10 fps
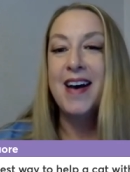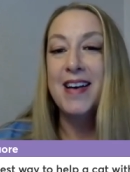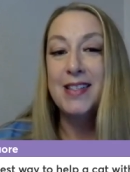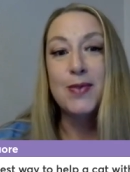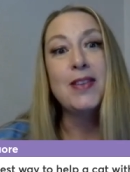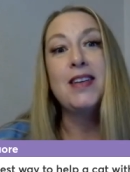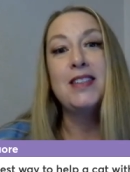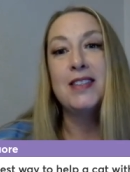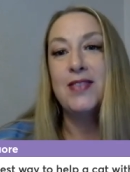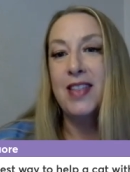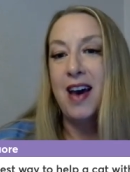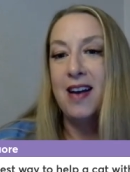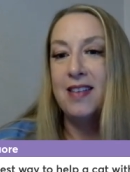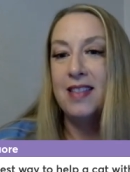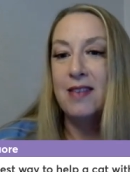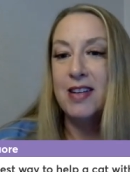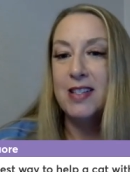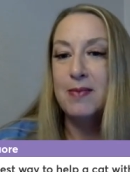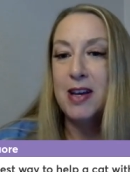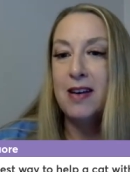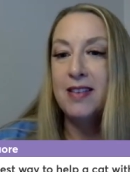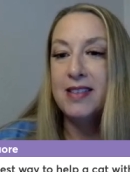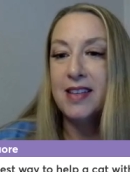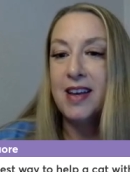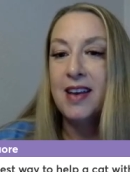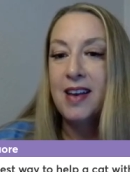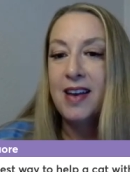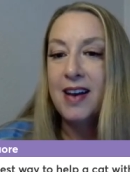Uh, it's worth it just for that that recipe, honestly.